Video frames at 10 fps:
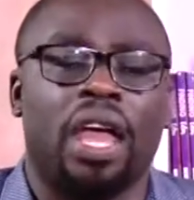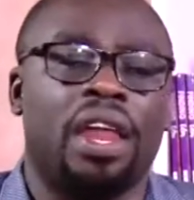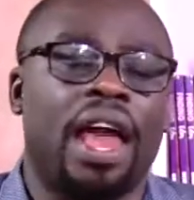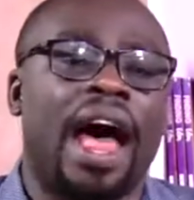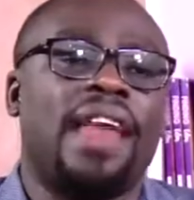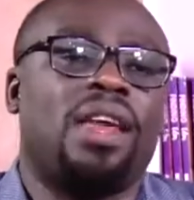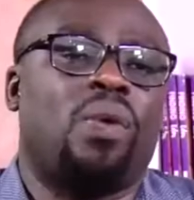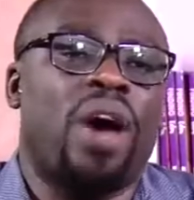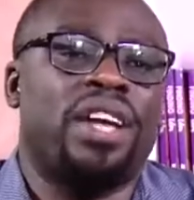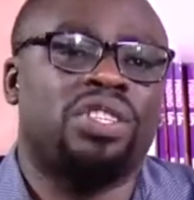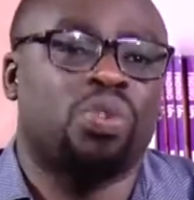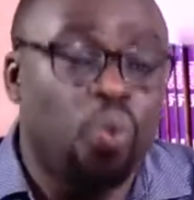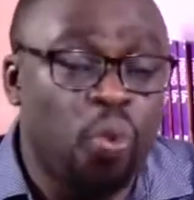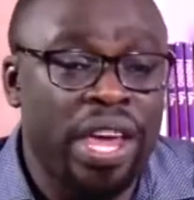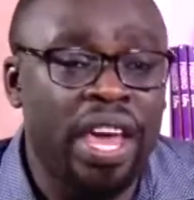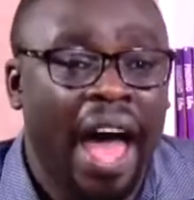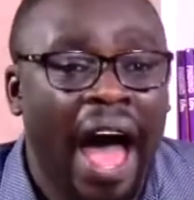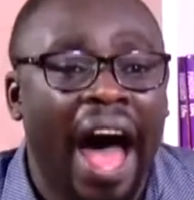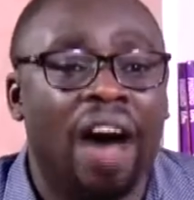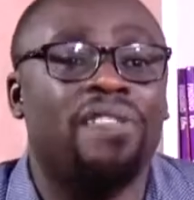In other words, we
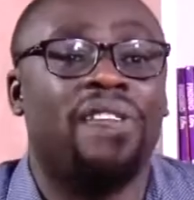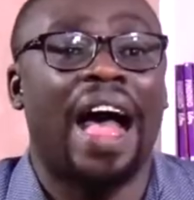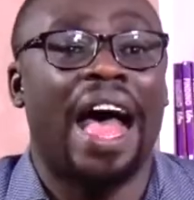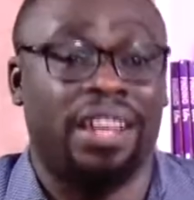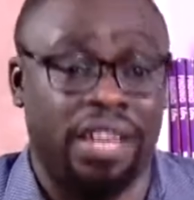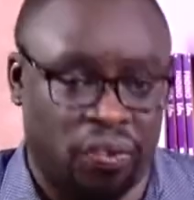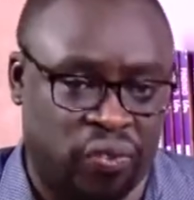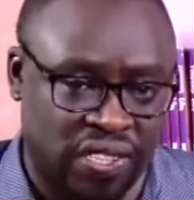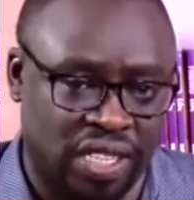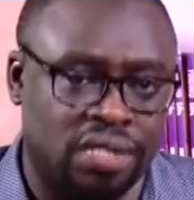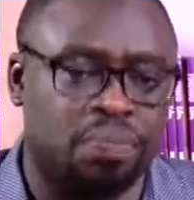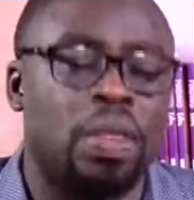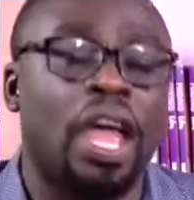have a deficit.